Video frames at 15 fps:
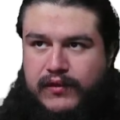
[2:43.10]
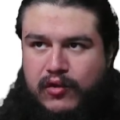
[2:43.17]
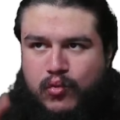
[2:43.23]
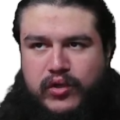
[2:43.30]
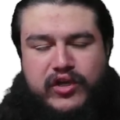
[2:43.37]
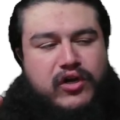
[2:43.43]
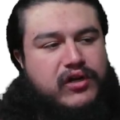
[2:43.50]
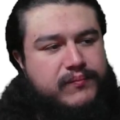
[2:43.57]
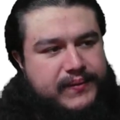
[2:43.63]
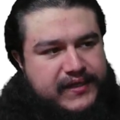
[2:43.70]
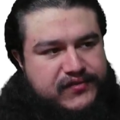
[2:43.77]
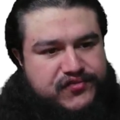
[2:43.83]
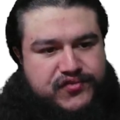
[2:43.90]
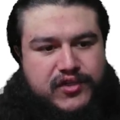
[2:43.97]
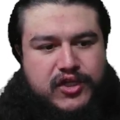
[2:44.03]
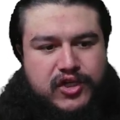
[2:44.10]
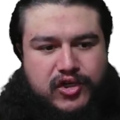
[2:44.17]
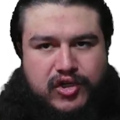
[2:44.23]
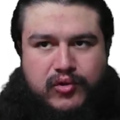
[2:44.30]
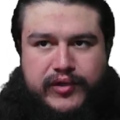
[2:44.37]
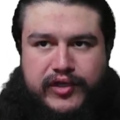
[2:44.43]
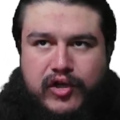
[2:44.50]
We got a bass
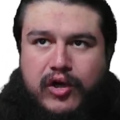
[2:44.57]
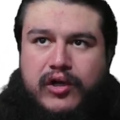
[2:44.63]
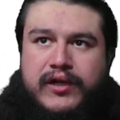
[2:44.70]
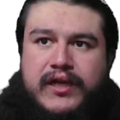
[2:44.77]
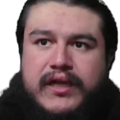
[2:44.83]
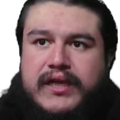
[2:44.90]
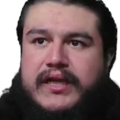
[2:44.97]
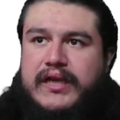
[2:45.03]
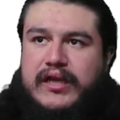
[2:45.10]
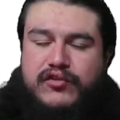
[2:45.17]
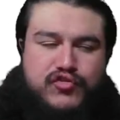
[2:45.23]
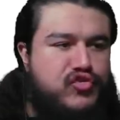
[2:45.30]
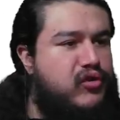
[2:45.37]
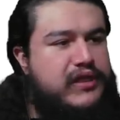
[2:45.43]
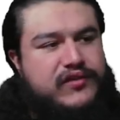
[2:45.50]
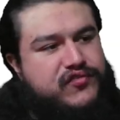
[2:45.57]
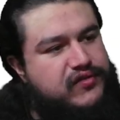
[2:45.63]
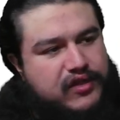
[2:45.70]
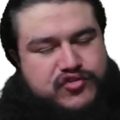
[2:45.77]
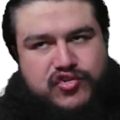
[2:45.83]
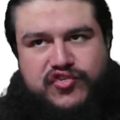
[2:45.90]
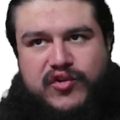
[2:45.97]
going on, so let's
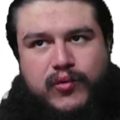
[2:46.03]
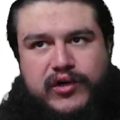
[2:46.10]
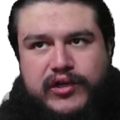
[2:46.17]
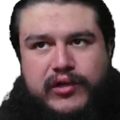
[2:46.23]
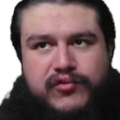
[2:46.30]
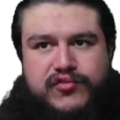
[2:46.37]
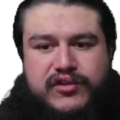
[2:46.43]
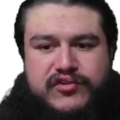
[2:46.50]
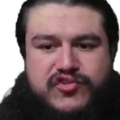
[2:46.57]
just see where it goes. Let's